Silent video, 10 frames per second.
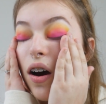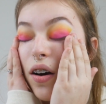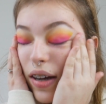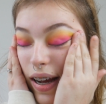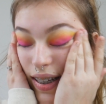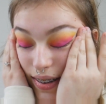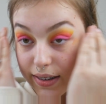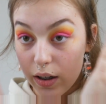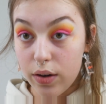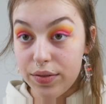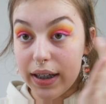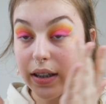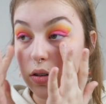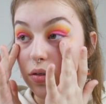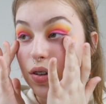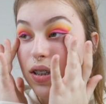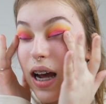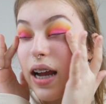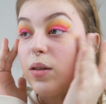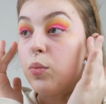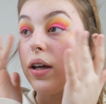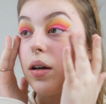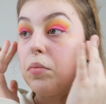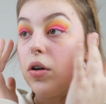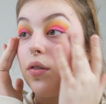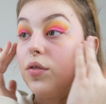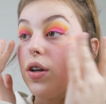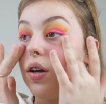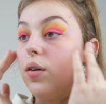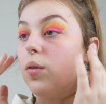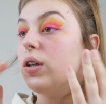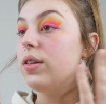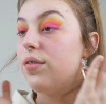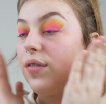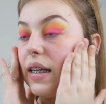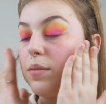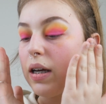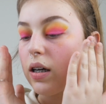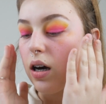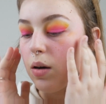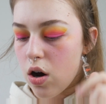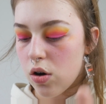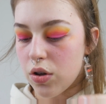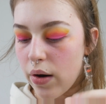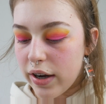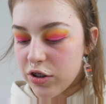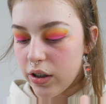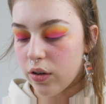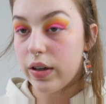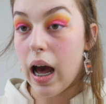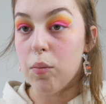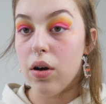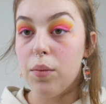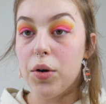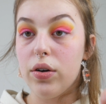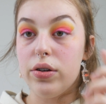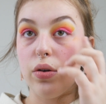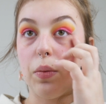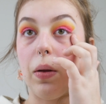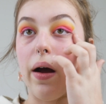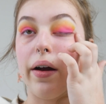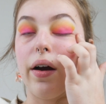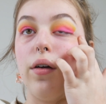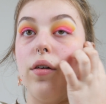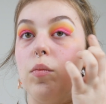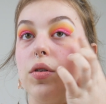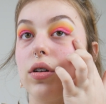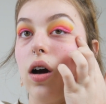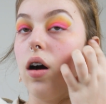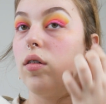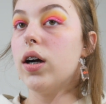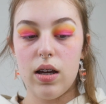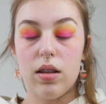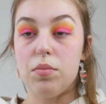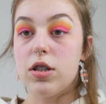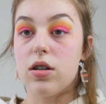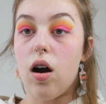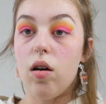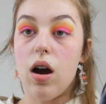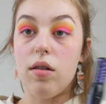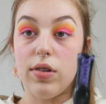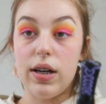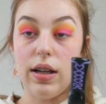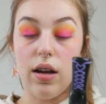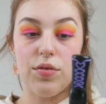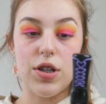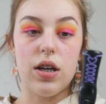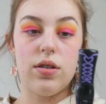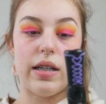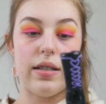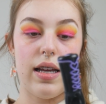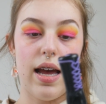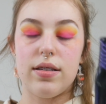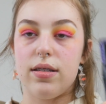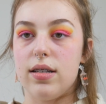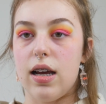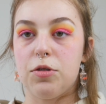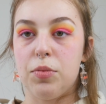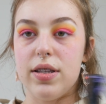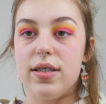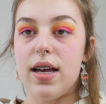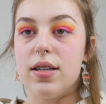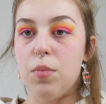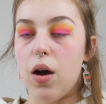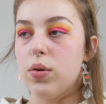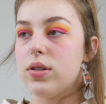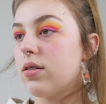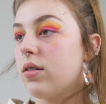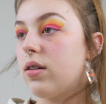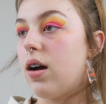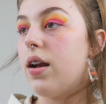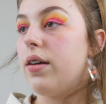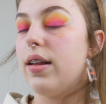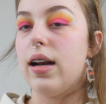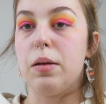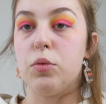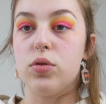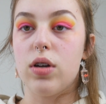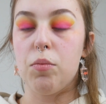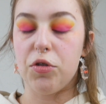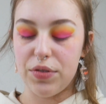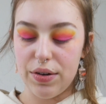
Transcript: Okay, so now I've taken off the tape, we can move to the face makeup. Although actually off camera, I'm going to apply a coat of mascara. The mascara I really love to use is the Essence Lash Princess. My one's kind of the labels come off and